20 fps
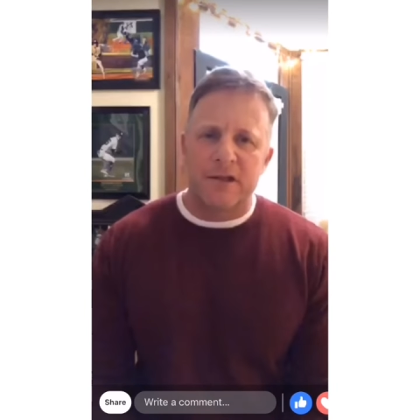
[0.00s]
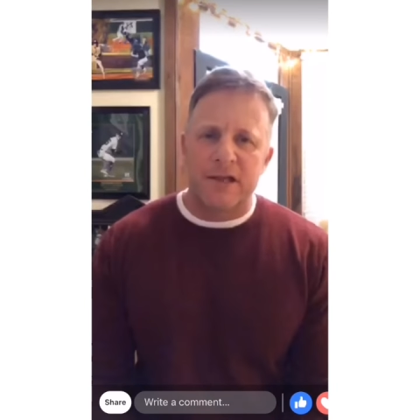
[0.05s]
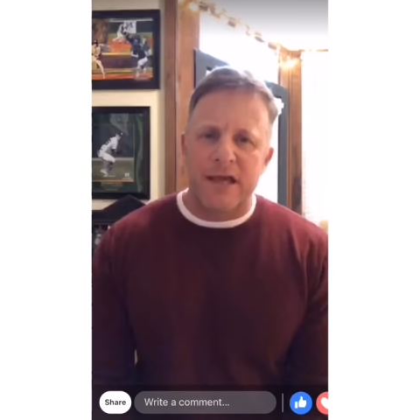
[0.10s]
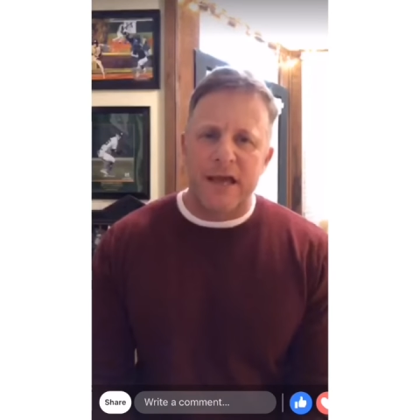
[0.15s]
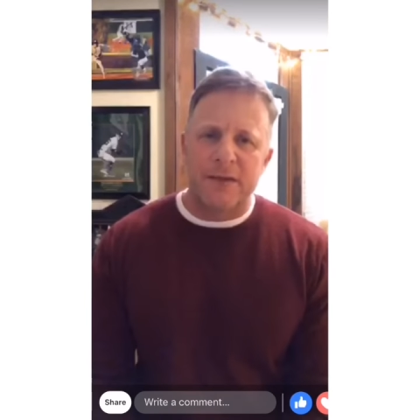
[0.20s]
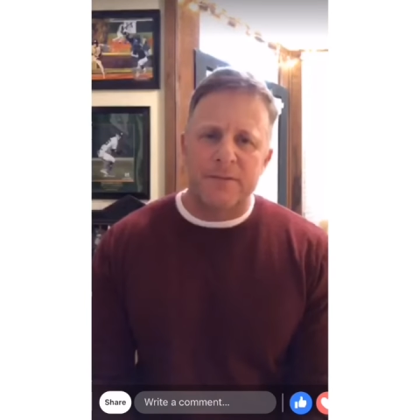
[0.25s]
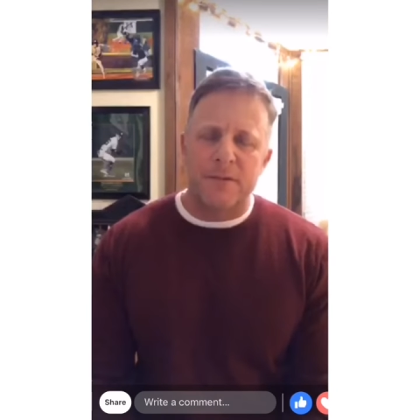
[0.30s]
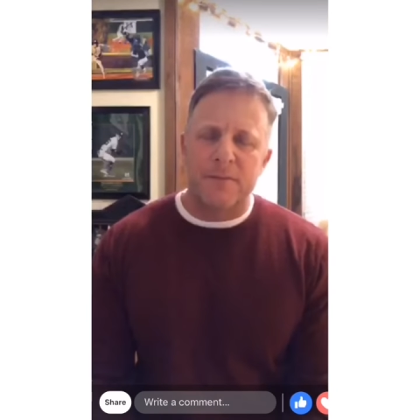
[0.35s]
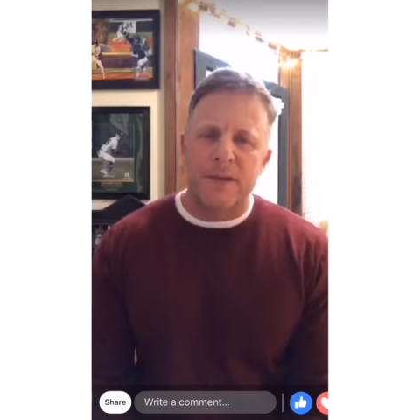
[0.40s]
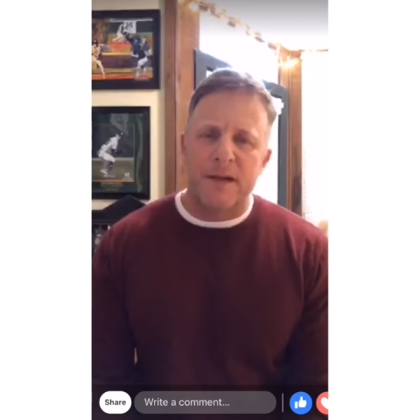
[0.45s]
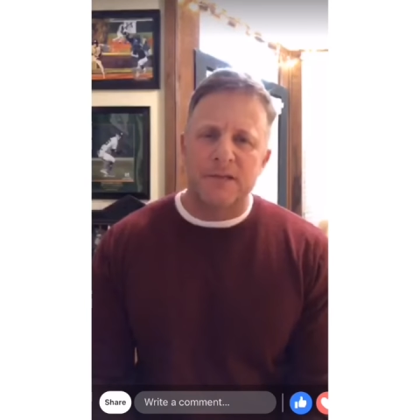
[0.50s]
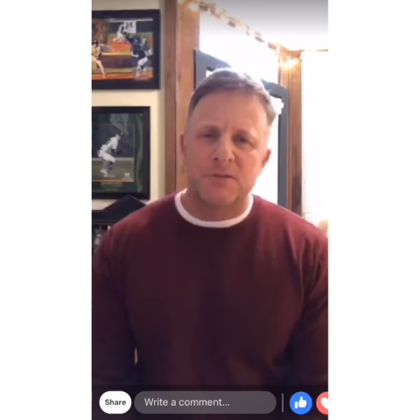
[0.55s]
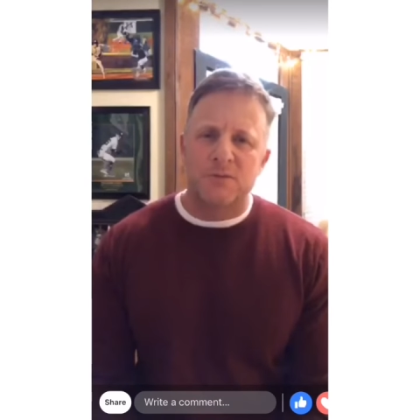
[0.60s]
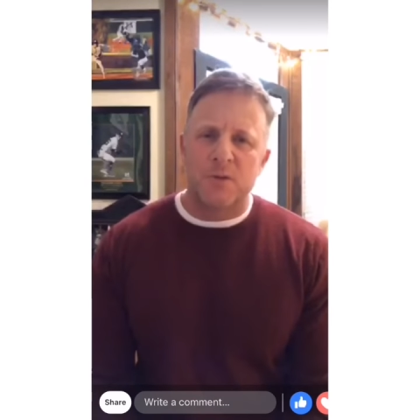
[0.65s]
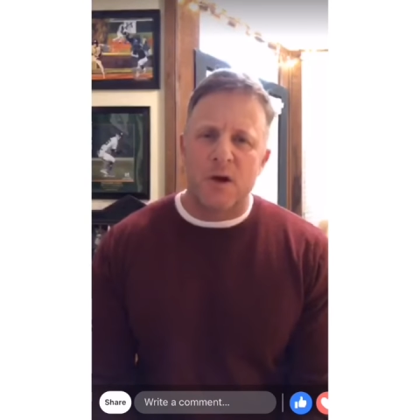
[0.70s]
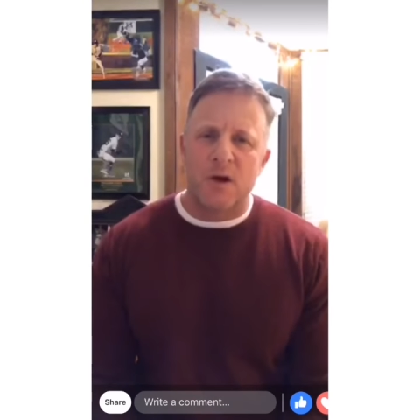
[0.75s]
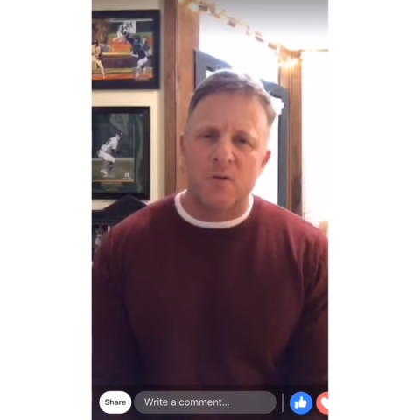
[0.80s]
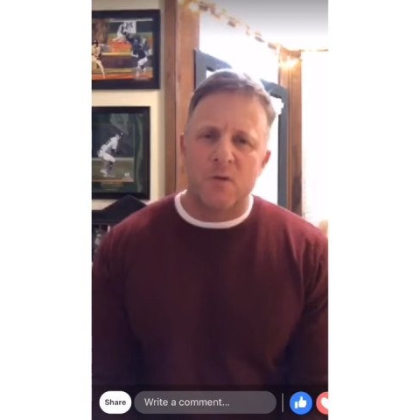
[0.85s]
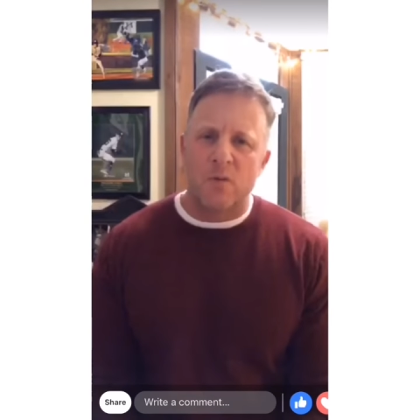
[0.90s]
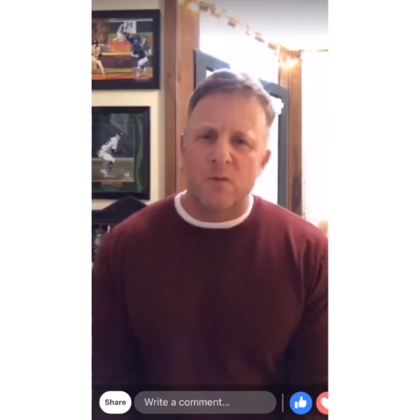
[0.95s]
the game of
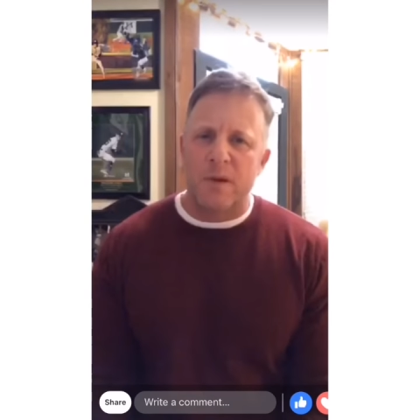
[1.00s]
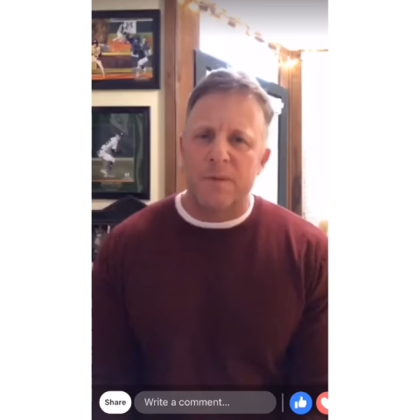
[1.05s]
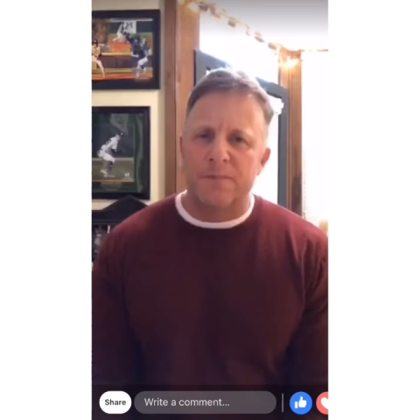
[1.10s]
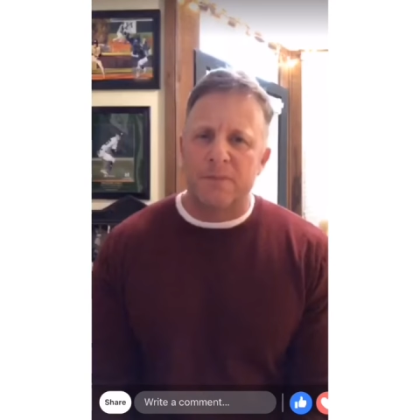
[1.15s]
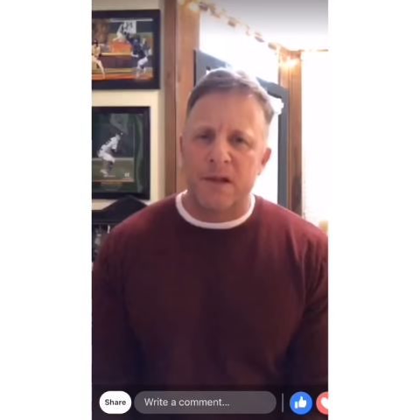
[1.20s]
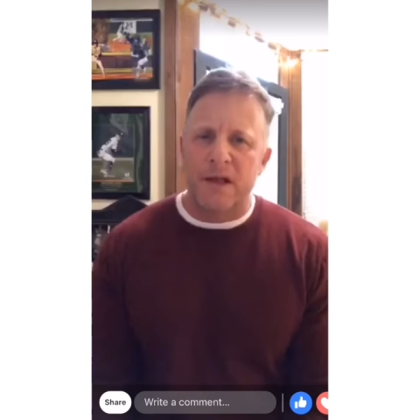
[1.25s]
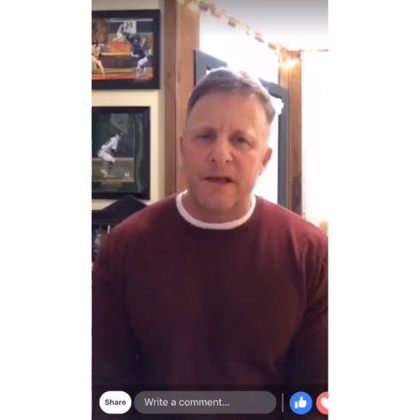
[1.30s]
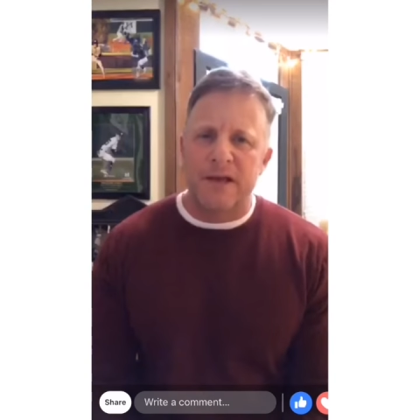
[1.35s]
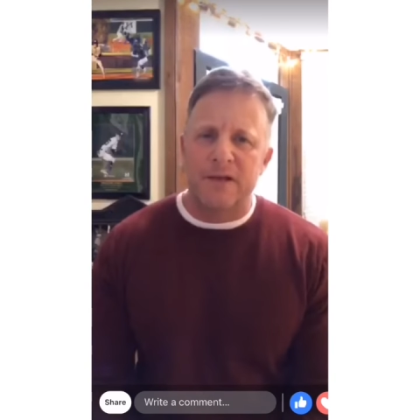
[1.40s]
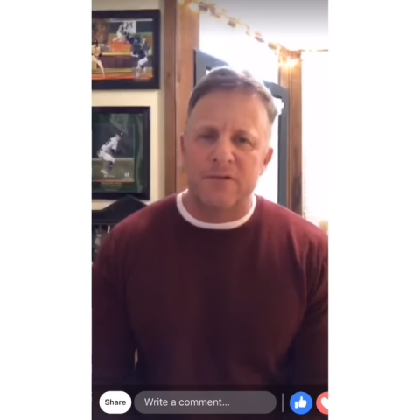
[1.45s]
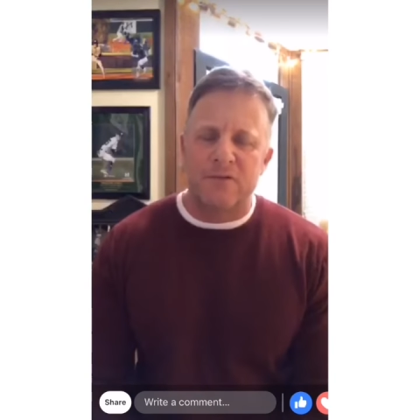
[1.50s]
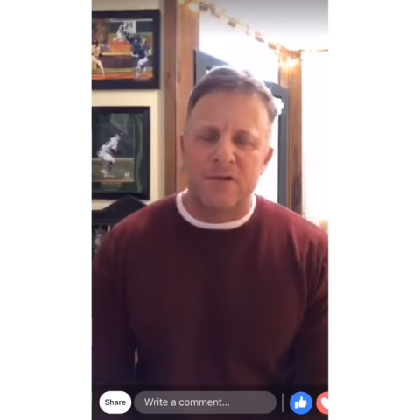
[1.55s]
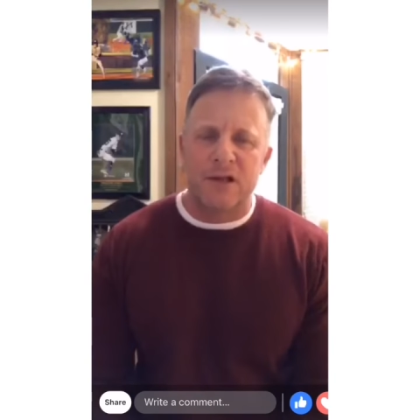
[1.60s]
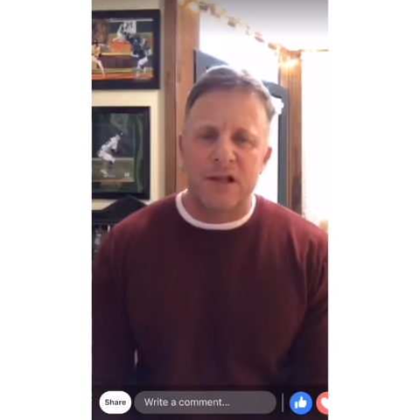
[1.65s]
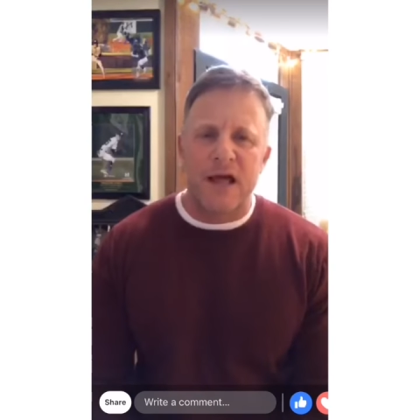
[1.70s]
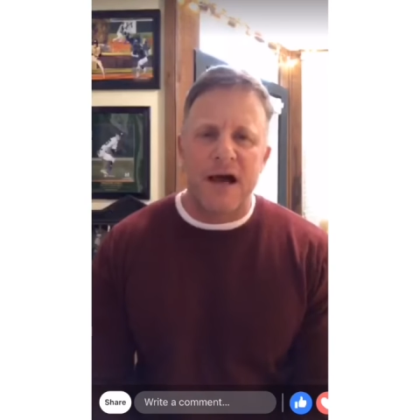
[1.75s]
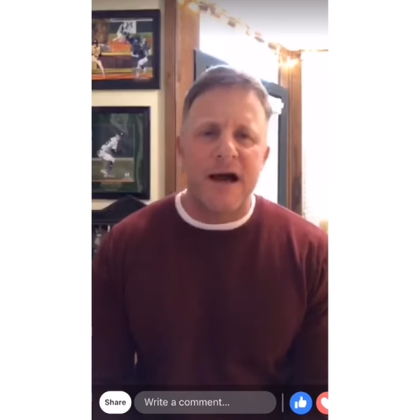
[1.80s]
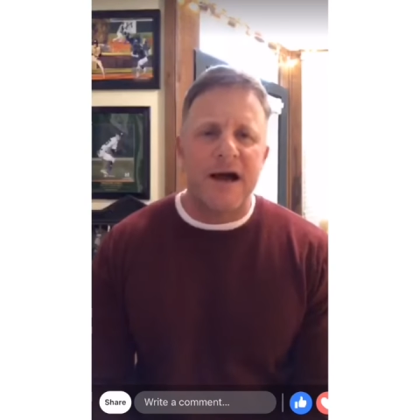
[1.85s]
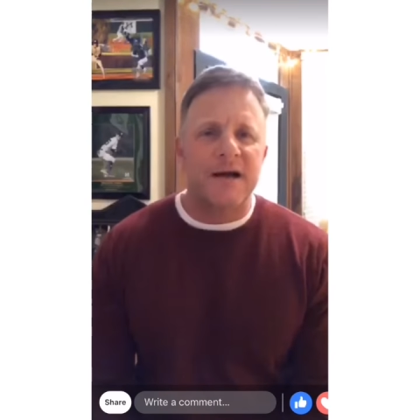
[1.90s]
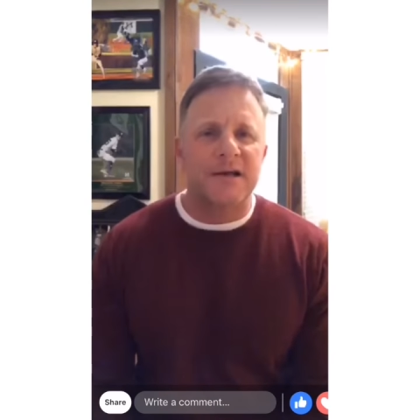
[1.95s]
baseball, when we play it
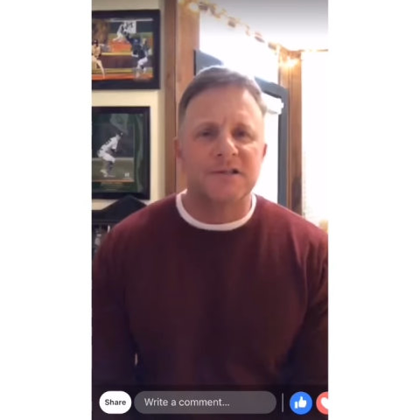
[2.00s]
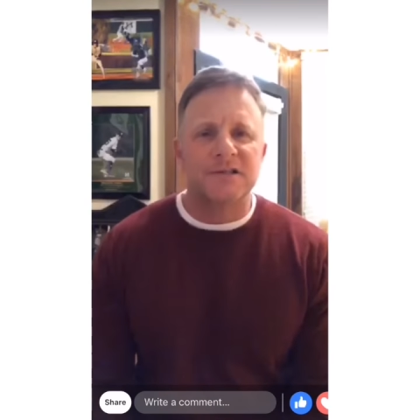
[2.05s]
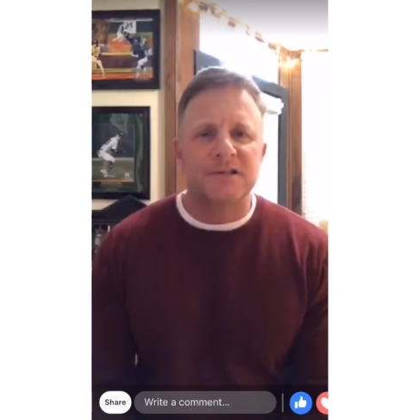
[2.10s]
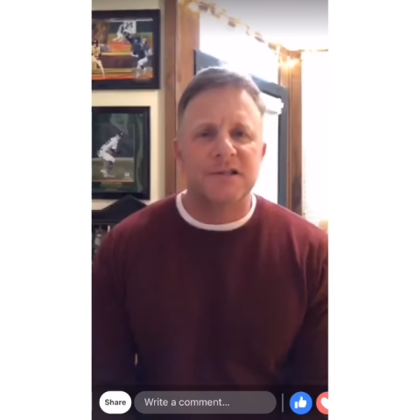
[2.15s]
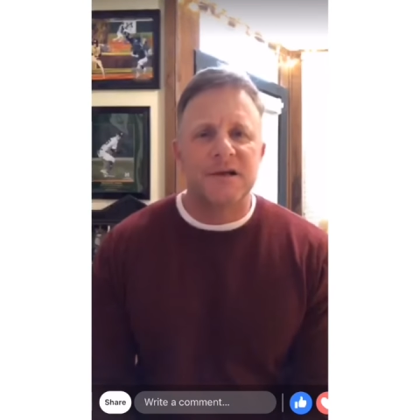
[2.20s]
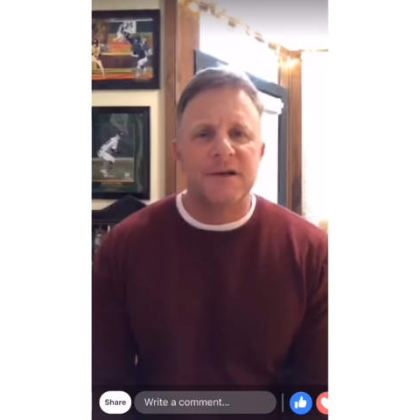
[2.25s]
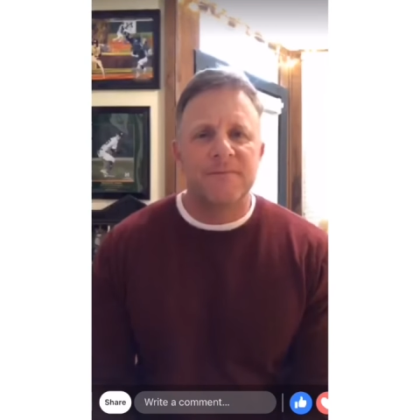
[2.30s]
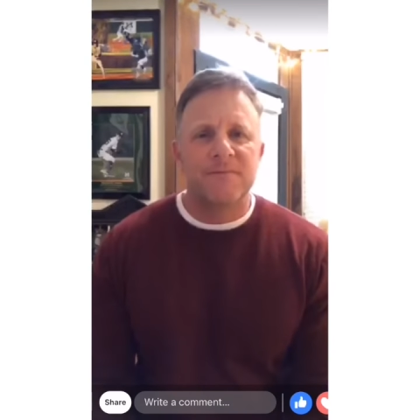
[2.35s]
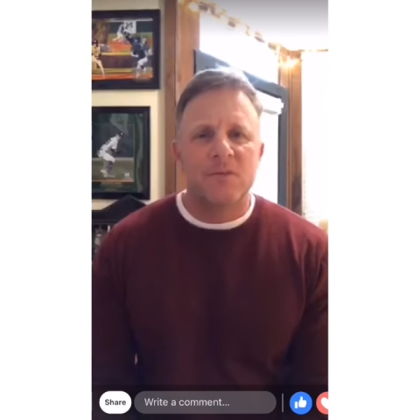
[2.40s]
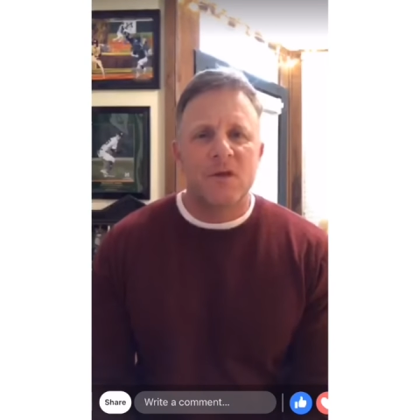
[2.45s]
relaxed.